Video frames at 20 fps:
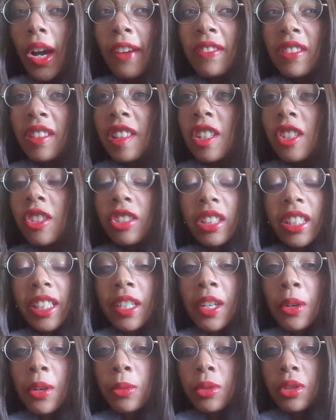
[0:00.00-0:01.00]
You have
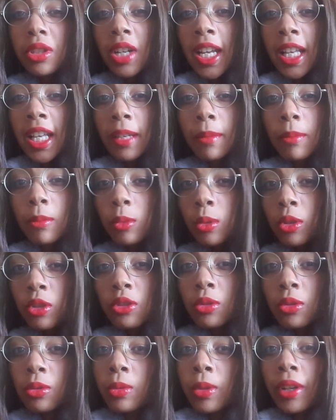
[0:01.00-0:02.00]
literally no
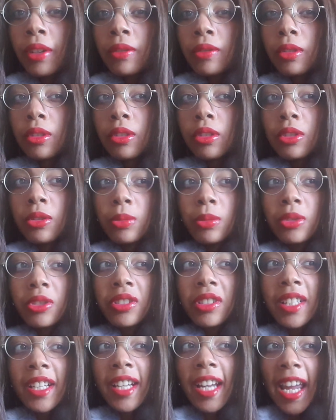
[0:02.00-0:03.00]
shame whatsoever.
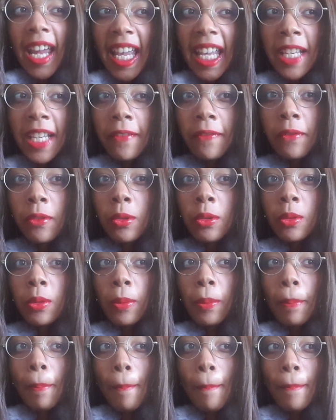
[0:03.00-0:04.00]
You were just a
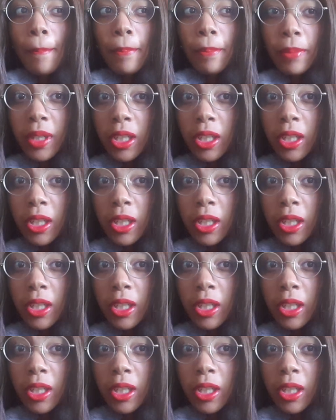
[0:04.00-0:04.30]
hateful,